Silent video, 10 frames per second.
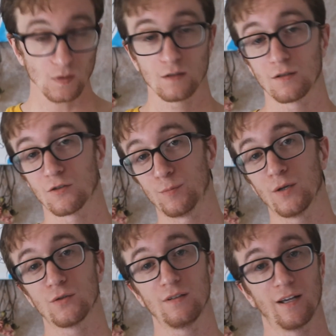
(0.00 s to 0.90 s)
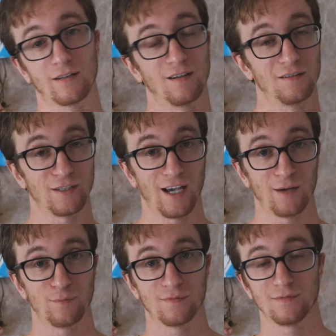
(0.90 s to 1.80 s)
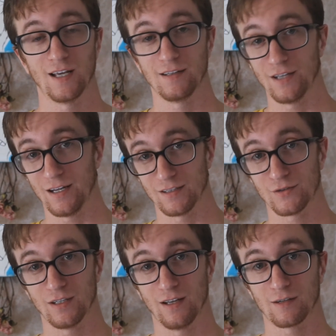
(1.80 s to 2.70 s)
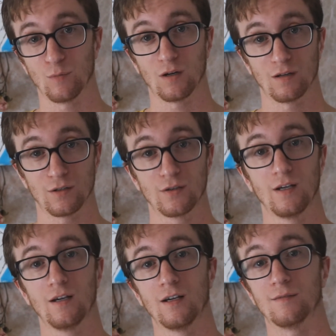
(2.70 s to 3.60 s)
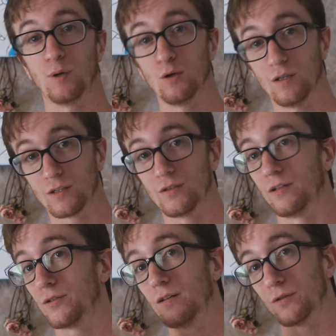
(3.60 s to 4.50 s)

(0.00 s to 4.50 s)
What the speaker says: so supposedly like on the app that day it said like Mars and Pollux, and this other